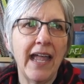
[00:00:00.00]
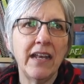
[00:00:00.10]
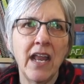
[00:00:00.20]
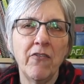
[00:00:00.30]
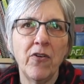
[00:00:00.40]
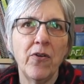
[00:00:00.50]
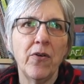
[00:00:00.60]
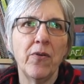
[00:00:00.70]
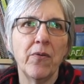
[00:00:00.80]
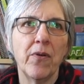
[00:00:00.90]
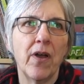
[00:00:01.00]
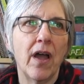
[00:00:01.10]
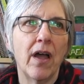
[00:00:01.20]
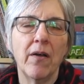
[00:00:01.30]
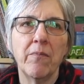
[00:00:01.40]
never
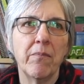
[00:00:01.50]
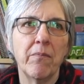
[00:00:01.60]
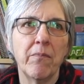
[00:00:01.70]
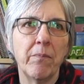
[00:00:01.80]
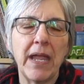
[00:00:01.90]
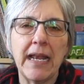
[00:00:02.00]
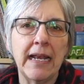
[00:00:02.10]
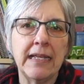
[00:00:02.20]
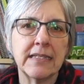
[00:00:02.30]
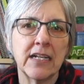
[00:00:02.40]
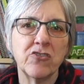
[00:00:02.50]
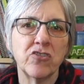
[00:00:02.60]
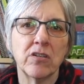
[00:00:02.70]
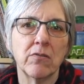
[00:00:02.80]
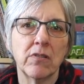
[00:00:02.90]
paid any
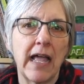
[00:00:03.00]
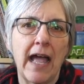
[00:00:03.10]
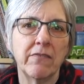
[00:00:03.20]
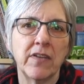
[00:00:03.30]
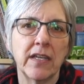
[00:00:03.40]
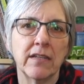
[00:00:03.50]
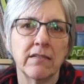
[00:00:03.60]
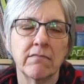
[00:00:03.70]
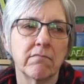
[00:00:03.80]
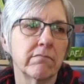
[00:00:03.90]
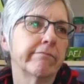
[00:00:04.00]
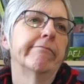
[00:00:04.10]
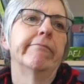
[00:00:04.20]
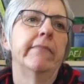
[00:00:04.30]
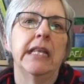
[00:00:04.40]
attention to Latvian
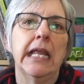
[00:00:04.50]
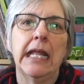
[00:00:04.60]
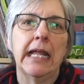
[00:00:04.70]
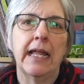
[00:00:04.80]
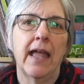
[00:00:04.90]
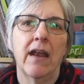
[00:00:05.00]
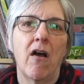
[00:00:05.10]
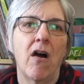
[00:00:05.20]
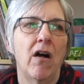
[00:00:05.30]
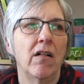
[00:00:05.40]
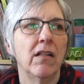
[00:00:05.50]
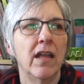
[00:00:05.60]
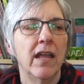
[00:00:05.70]
knitting at all.